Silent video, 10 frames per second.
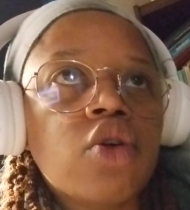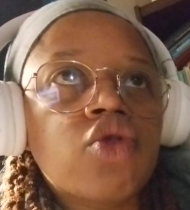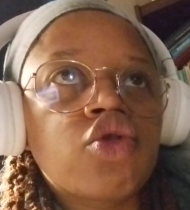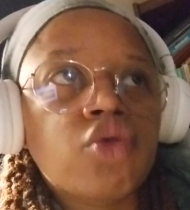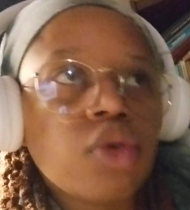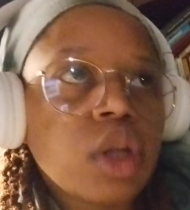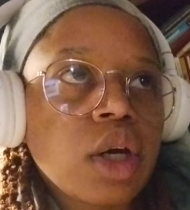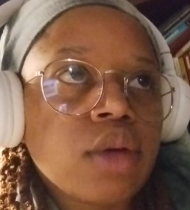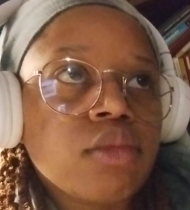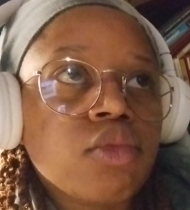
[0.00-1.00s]

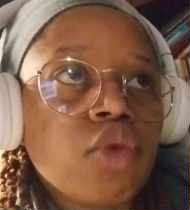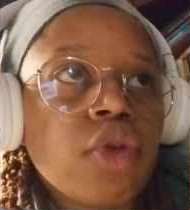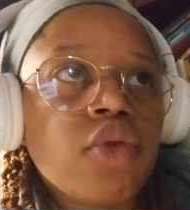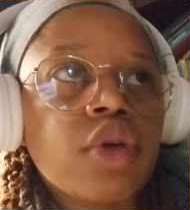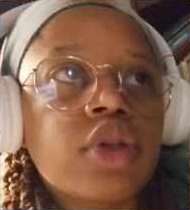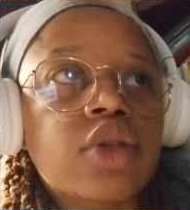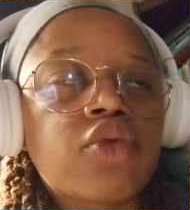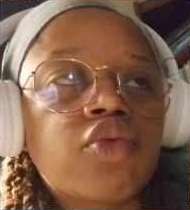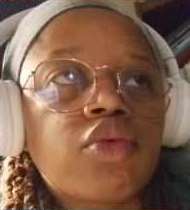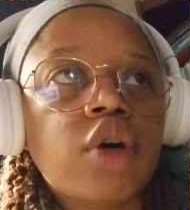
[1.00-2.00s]
Storyline, whether it's
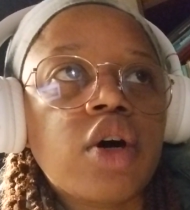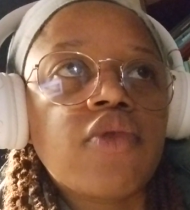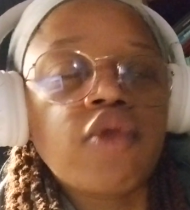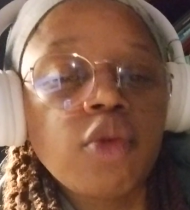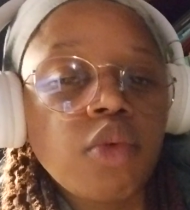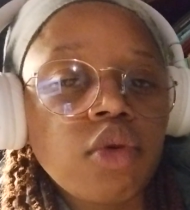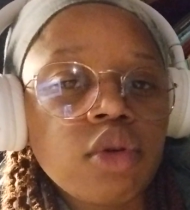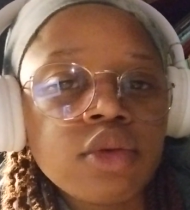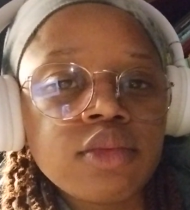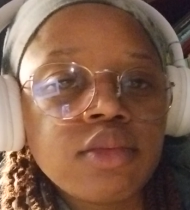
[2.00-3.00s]
a
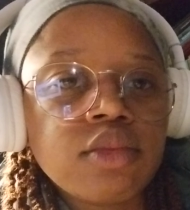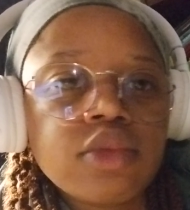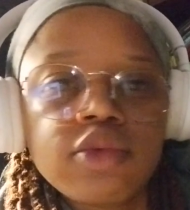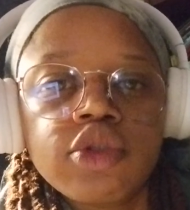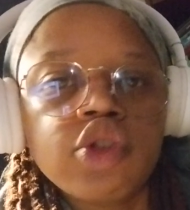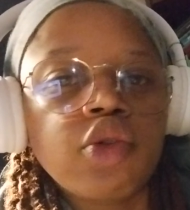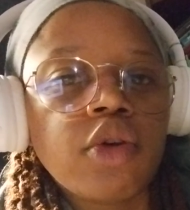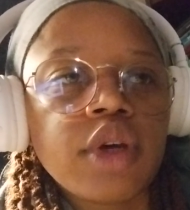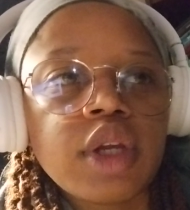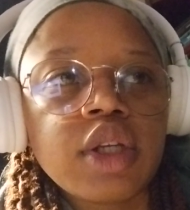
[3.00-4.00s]
verbal
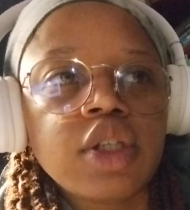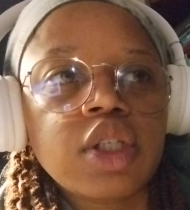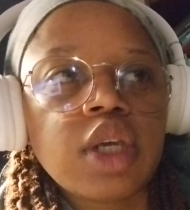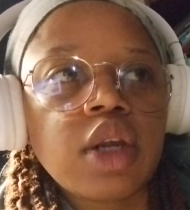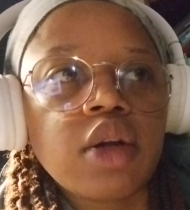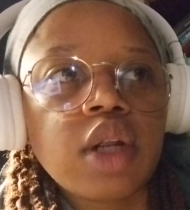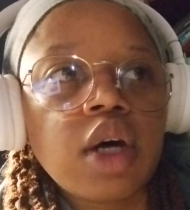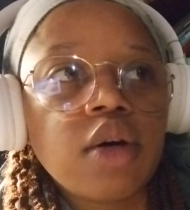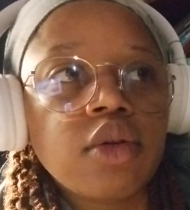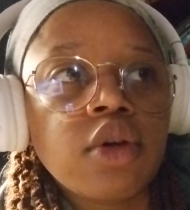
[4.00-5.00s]
story that is said out
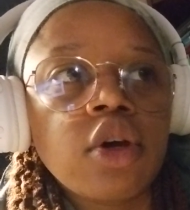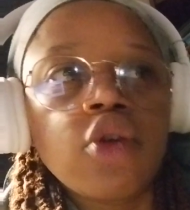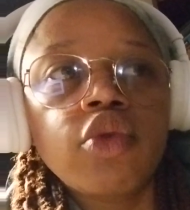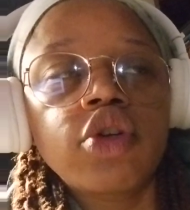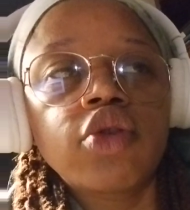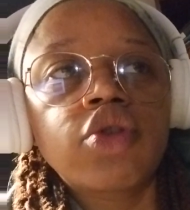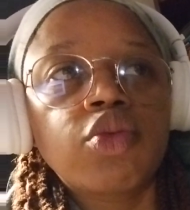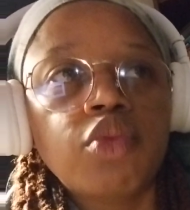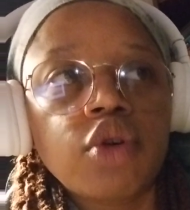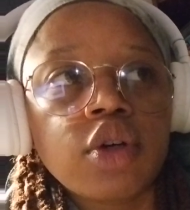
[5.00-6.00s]
loud, whether it's
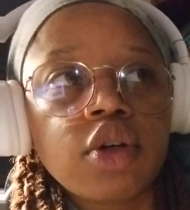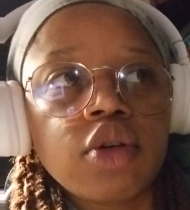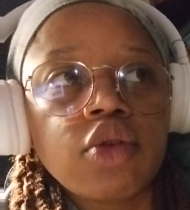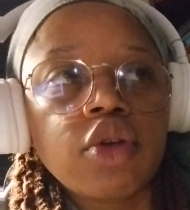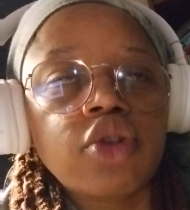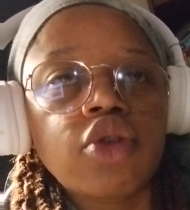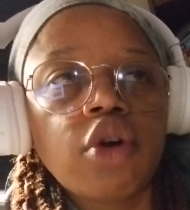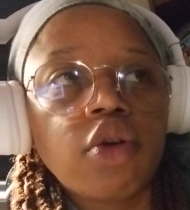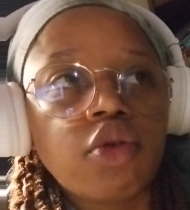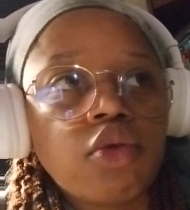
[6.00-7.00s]
a book, it's an
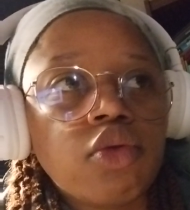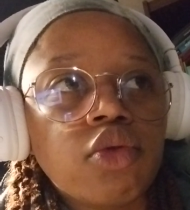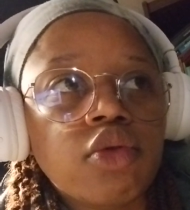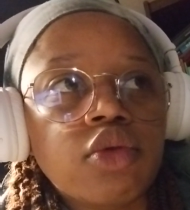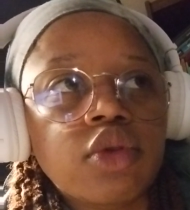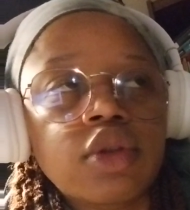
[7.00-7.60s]
article,